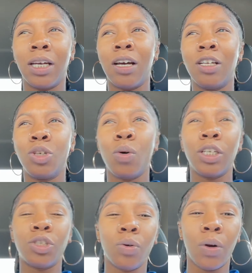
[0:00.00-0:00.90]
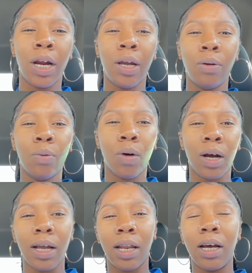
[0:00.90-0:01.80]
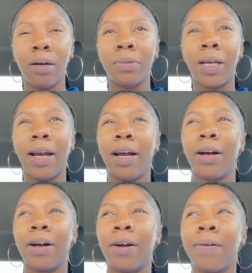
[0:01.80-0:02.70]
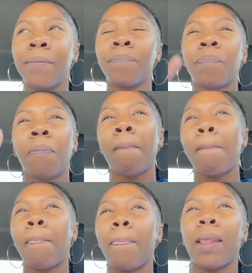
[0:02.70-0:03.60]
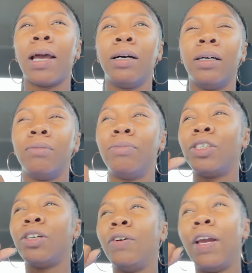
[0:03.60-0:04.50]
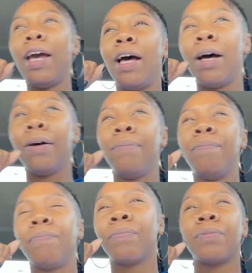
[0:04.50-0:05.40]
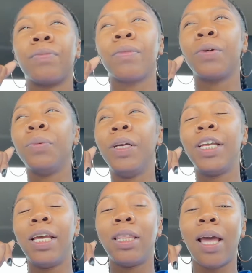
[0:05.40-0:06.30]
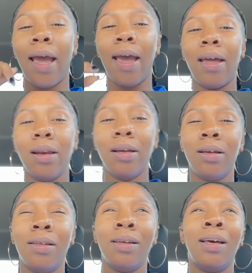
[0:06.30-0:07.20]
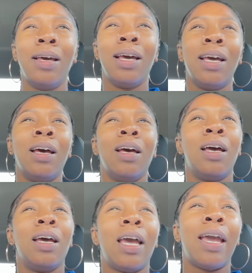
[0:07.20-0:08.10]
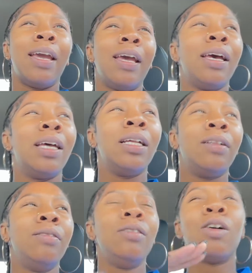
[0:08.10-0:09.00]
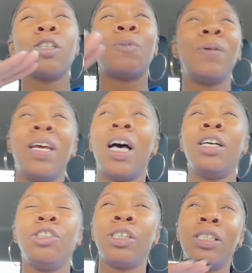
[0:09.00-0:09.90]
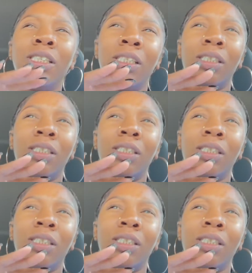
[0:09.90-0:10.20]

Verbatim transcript: the Toy Story one up there. Um, so yeah, we did that, and you know, spent hundreds,